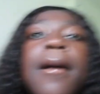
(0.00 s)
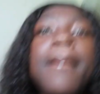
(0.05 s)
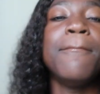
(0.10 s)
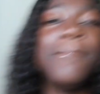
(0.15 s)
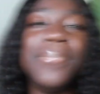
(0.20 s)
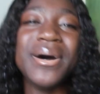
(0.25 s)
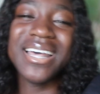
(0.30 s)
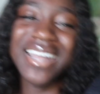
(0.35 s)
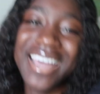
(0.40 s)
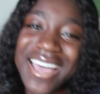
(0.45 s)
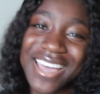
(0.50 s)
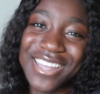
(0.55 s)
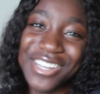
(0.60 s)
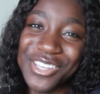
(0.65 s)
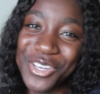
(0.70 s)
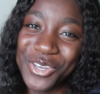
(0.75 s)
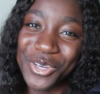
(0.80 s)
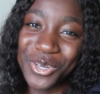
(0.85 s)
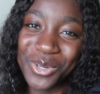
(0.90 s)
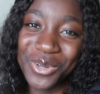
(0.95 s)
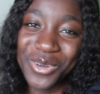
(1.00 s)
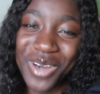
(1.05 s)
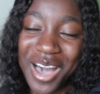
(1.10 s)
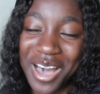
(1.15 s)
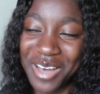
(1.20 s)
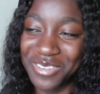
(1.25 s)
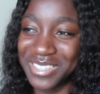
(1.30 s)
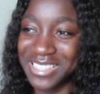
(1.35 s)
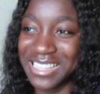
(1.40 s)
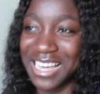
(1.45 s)
But anywho,
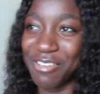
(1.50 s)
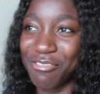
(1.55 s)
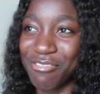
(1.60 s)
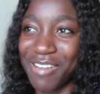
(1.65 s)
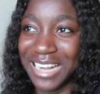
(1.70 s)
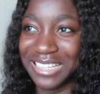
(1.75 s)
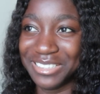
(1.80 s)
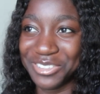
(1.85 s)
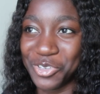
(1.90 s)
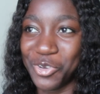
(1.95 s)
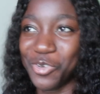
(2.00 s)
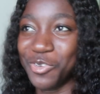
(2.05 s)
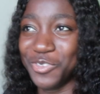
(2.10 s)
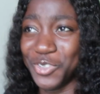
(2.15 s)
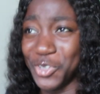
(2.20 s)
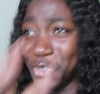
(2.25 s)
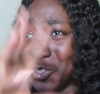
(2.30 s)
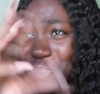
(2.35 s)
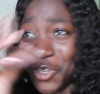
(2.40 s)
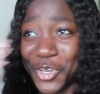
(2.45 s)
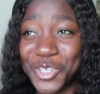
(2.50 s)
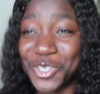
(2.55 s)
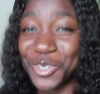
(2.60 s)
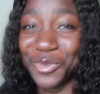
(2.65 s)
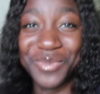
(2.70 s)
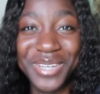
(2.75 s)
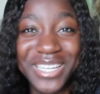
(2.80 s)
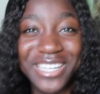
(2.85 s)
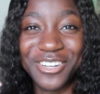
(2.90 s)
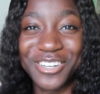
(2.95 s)
after that rant of just
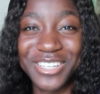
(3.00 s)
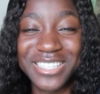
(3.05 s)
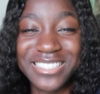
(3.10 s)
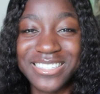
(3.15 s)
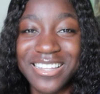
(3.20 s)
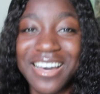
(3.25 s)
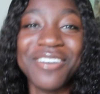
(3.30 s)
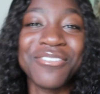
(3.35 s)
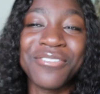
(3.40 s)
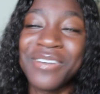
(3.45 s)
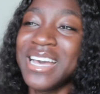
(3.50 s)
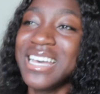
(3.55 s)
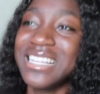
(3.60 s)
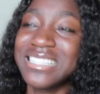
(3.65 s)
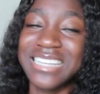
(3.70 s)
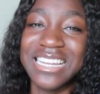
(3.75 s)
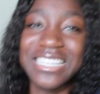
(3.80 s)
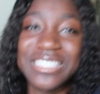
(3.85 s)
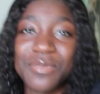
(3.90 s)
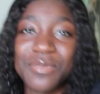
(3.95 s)
social media and stuff, today's